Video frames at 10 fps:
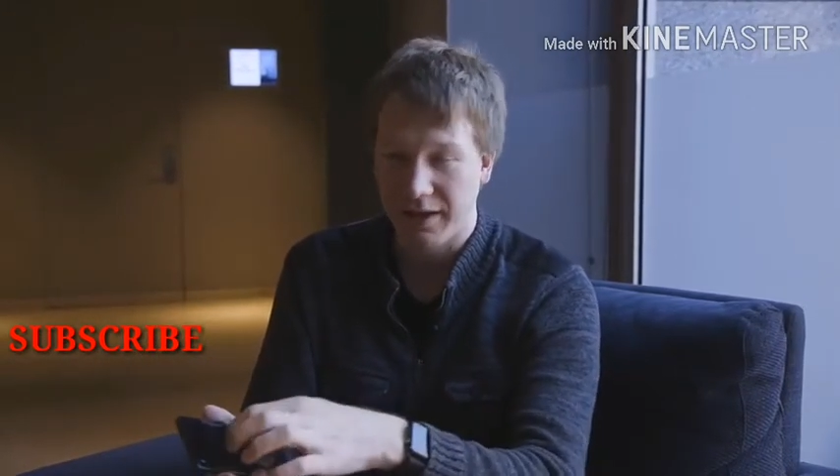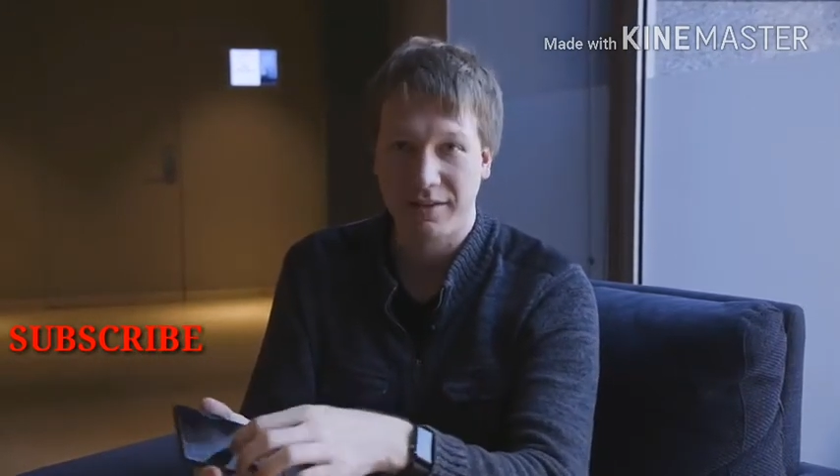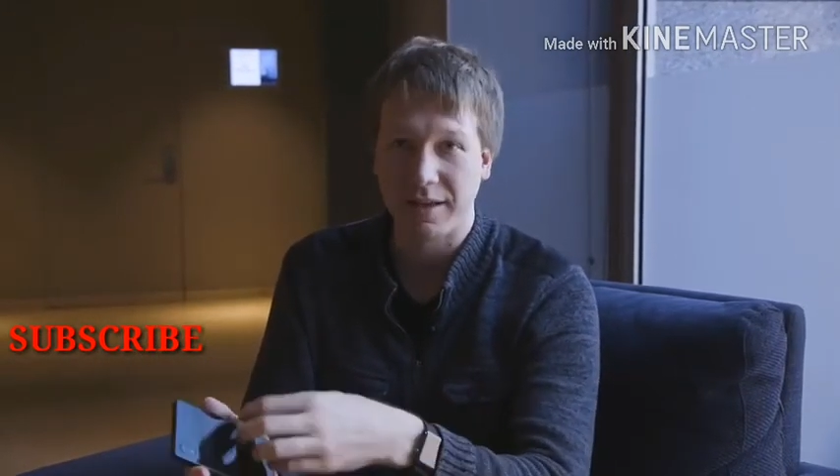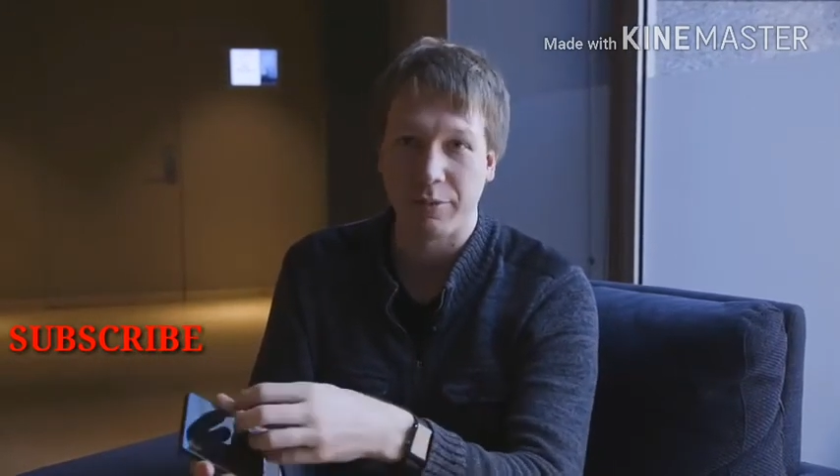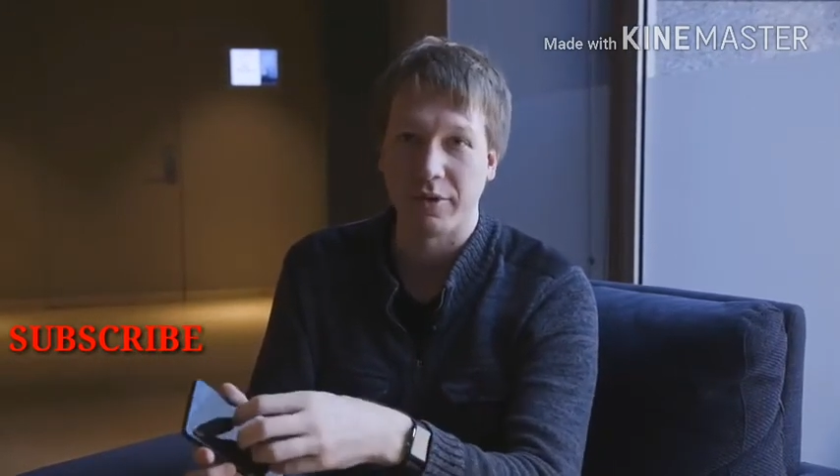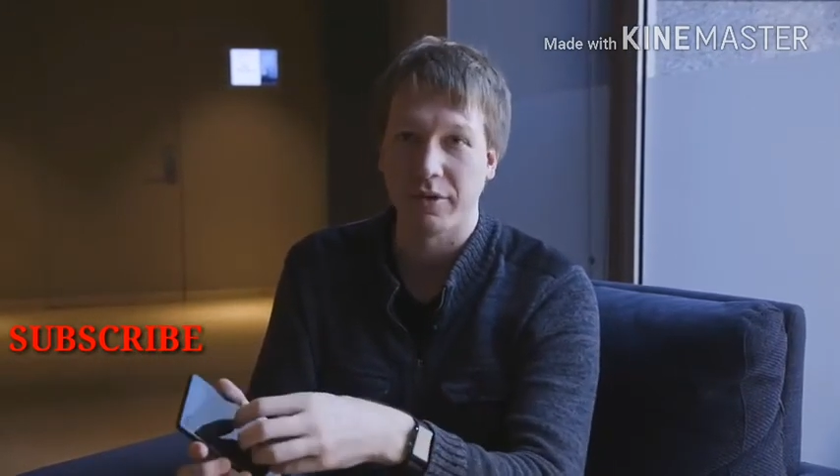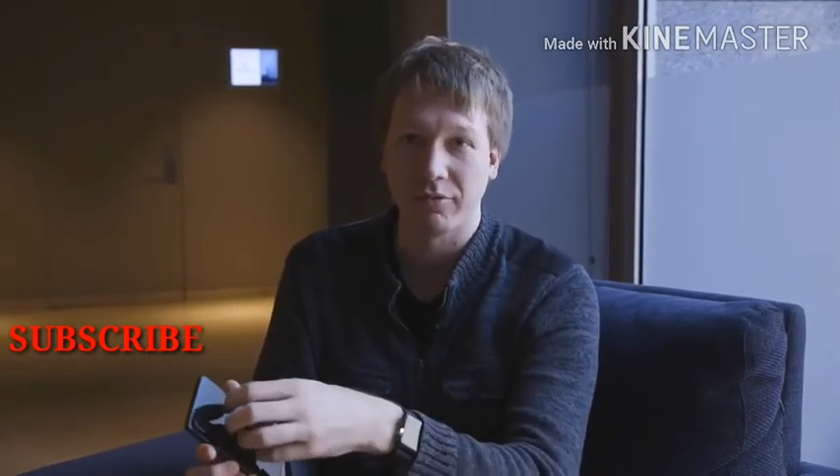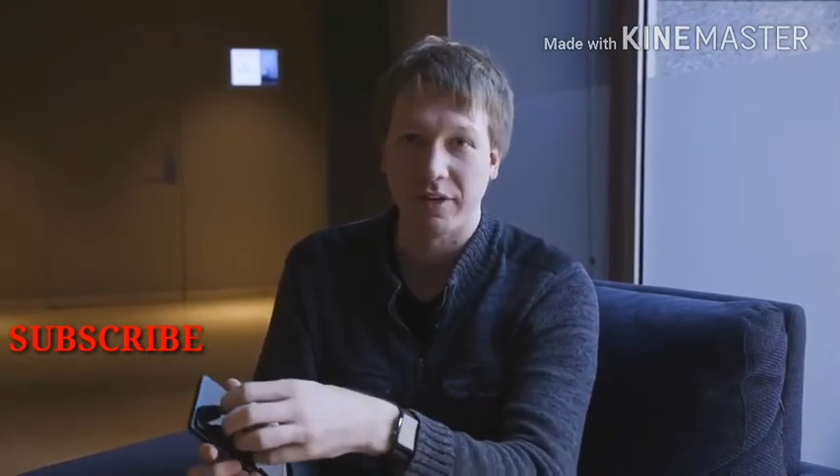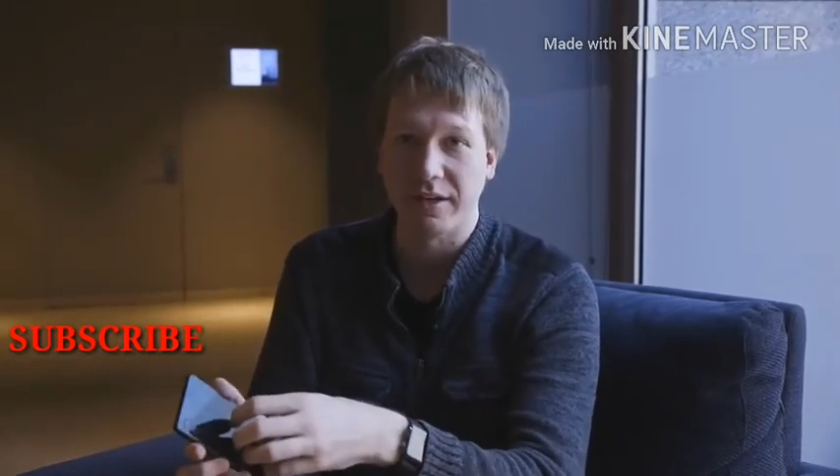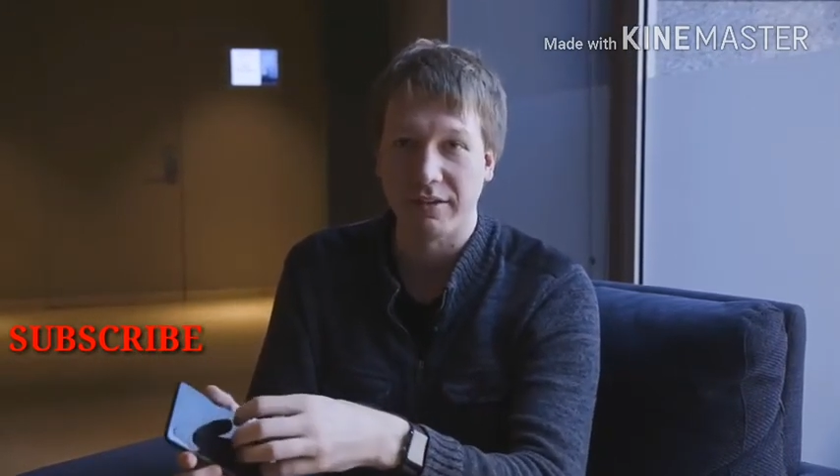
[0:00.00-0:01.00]
separate
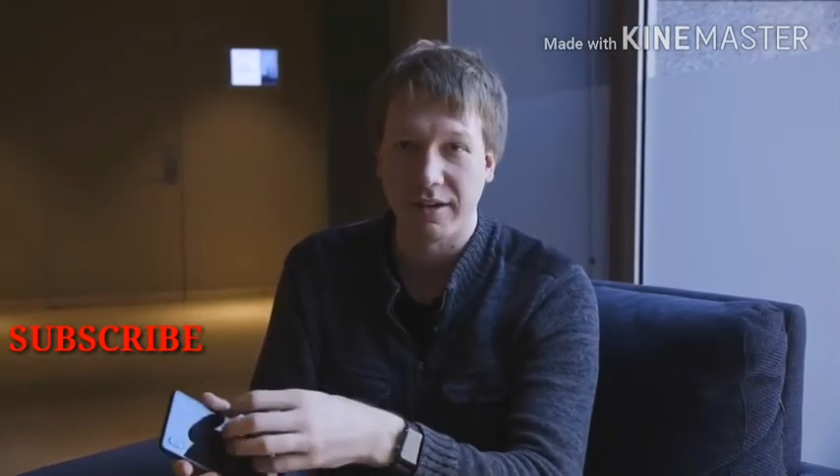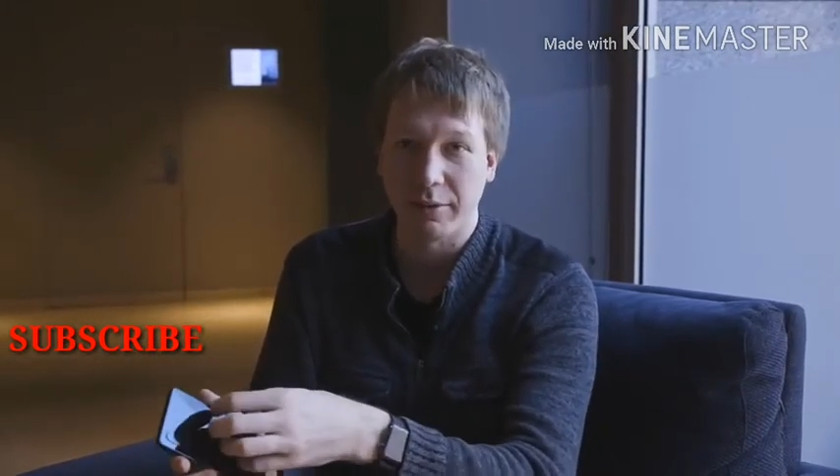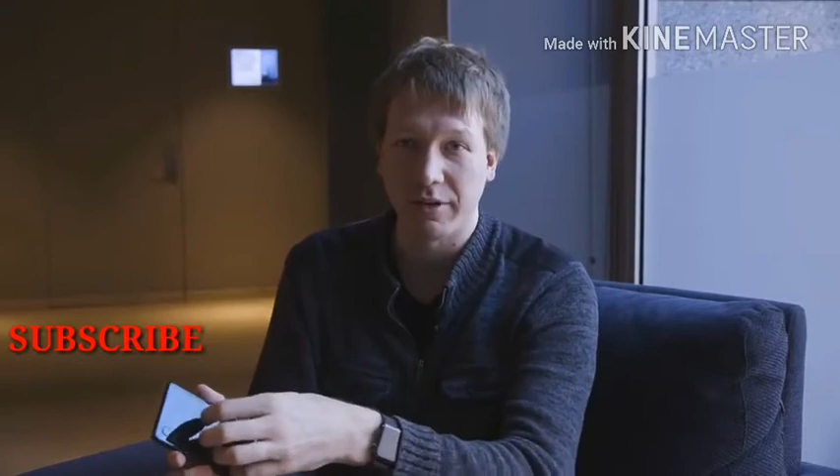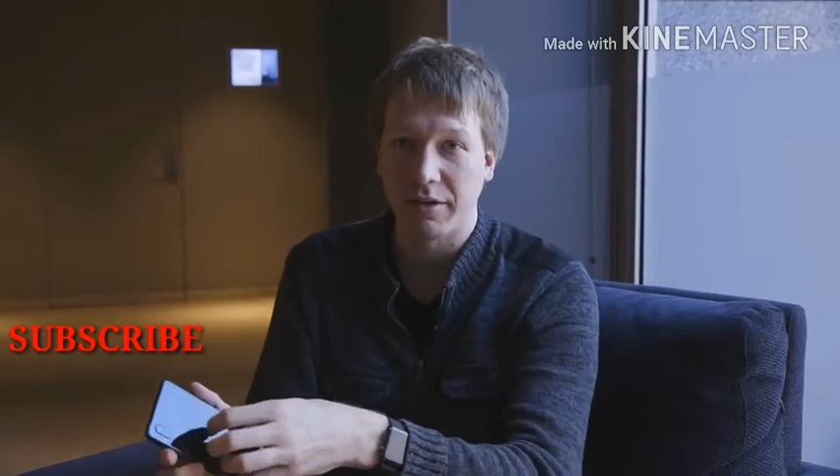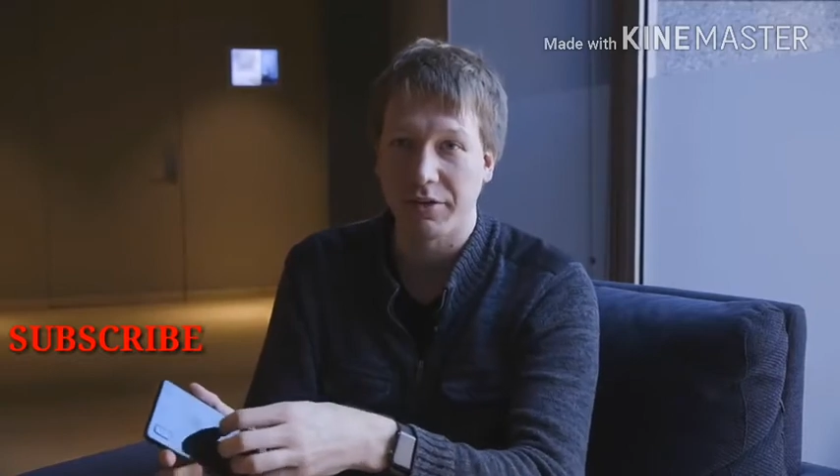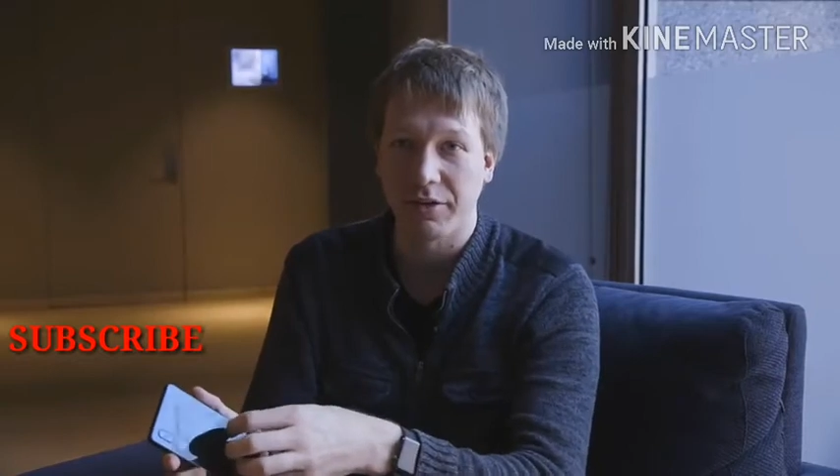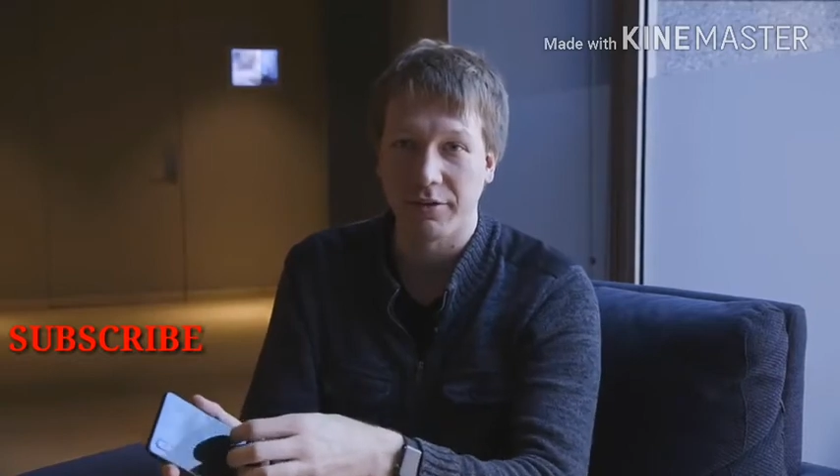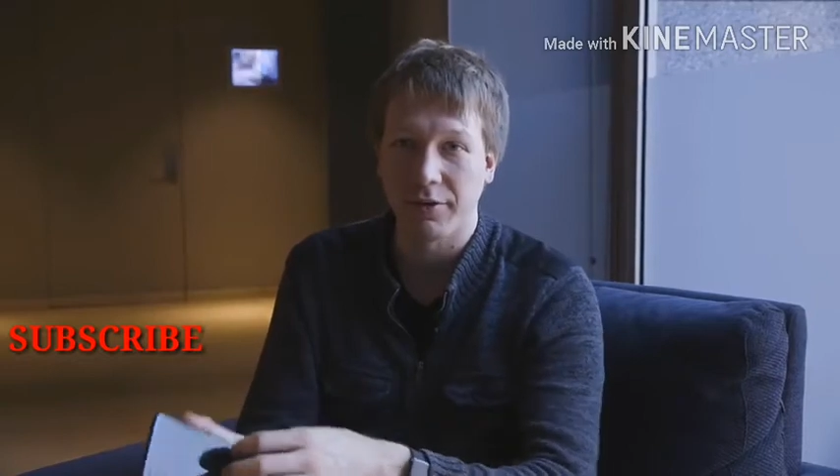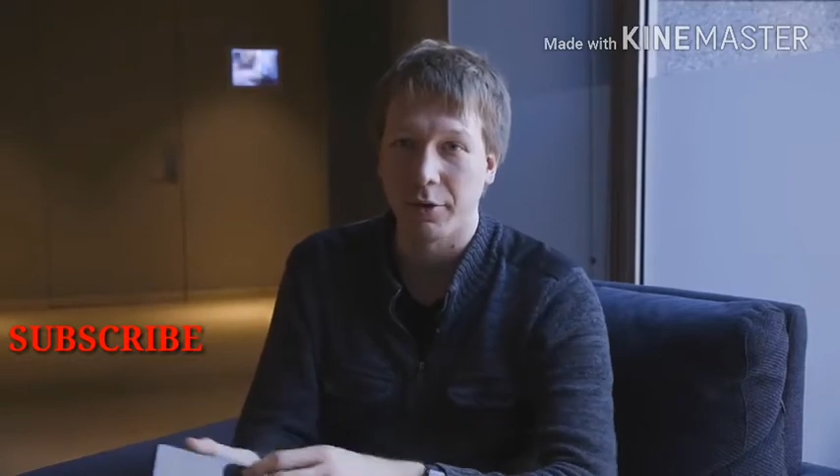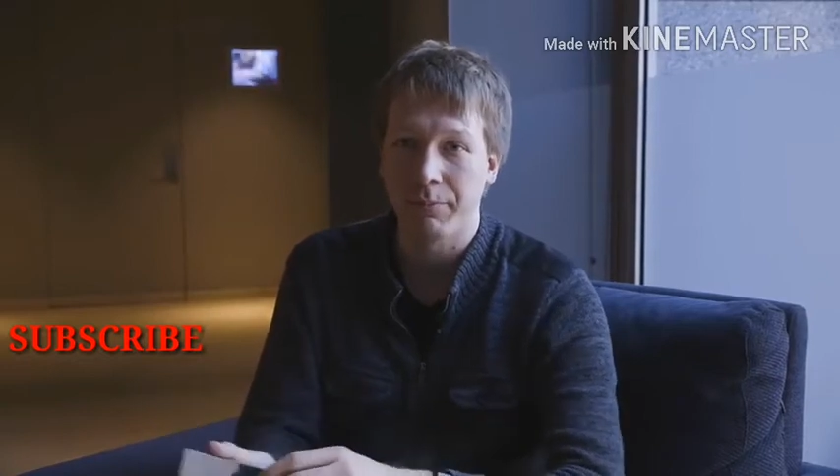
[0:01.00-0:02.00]
reader anywhere else on
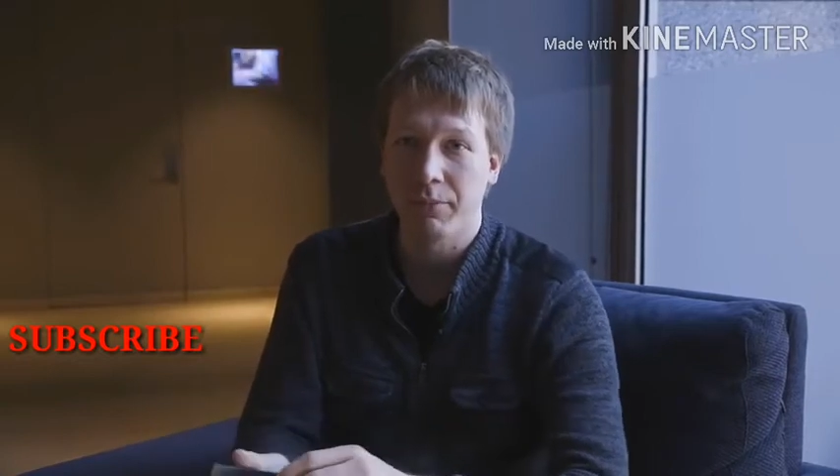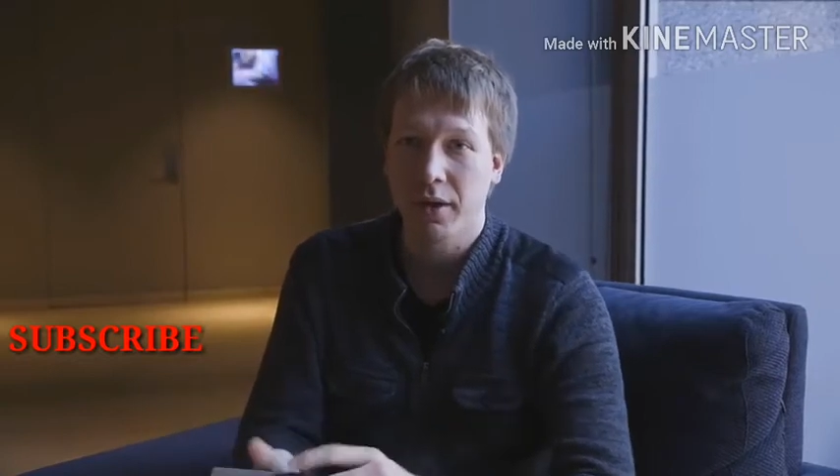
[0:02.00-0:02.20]
the phone.